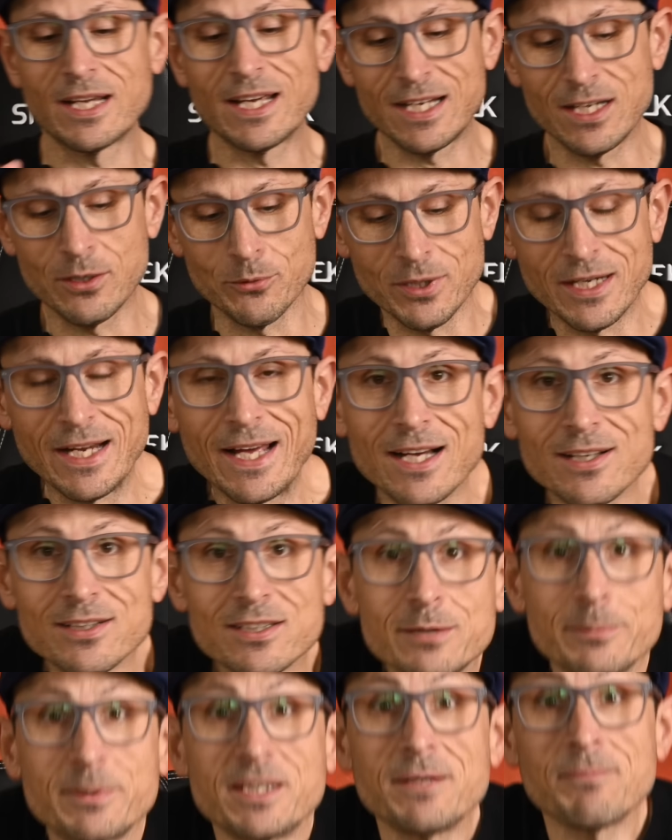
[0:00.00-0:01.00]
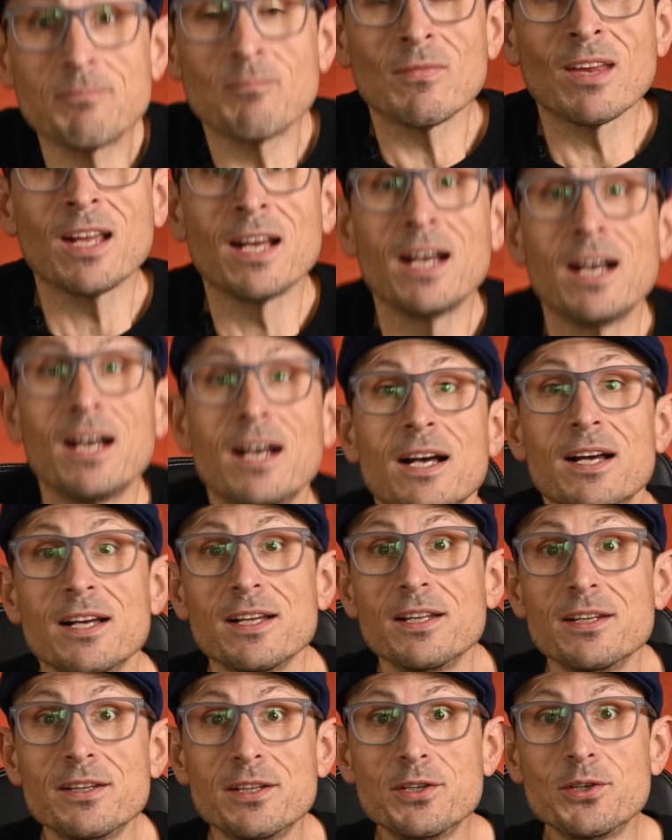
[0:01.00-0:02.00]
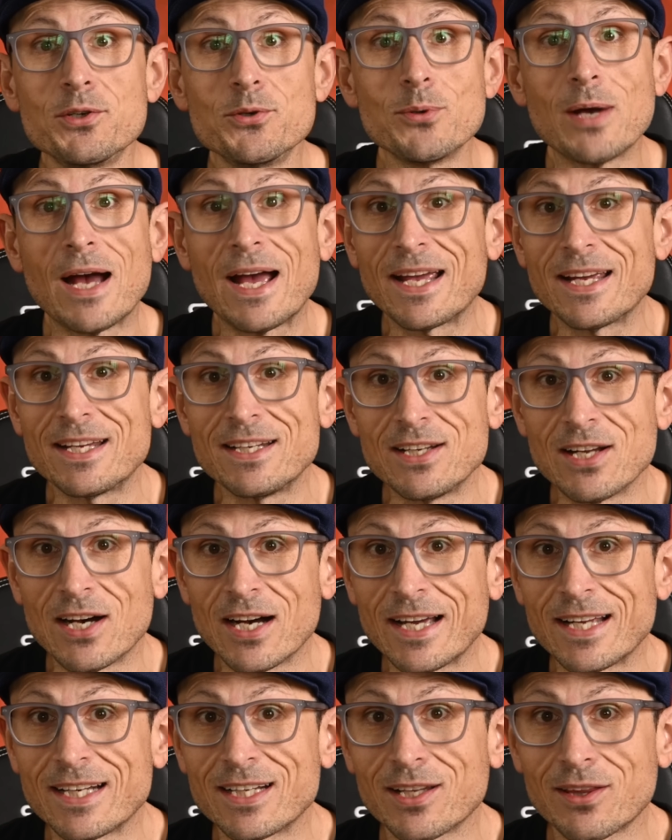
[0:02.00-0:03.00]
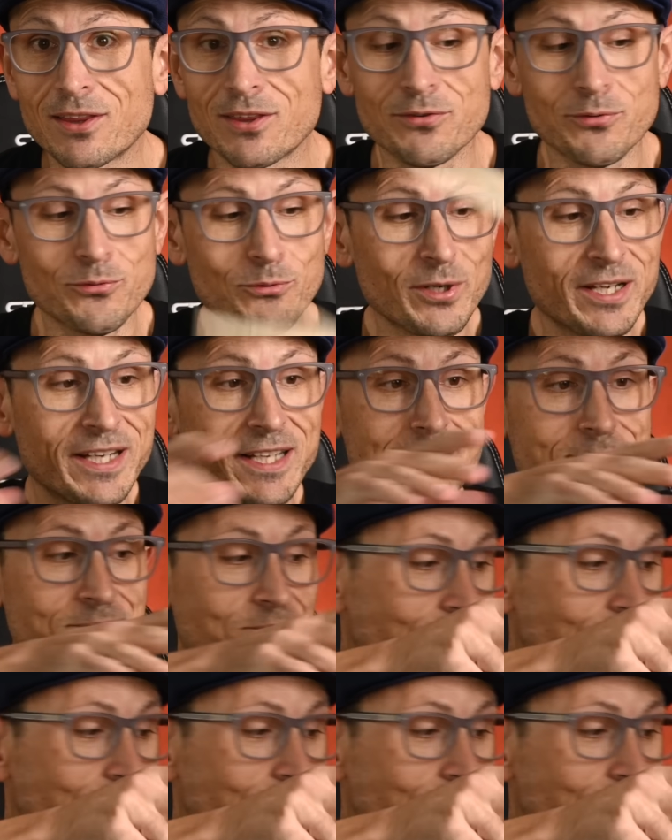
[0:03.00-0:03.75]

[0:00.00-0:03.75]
getting one out to me. The new A9 III.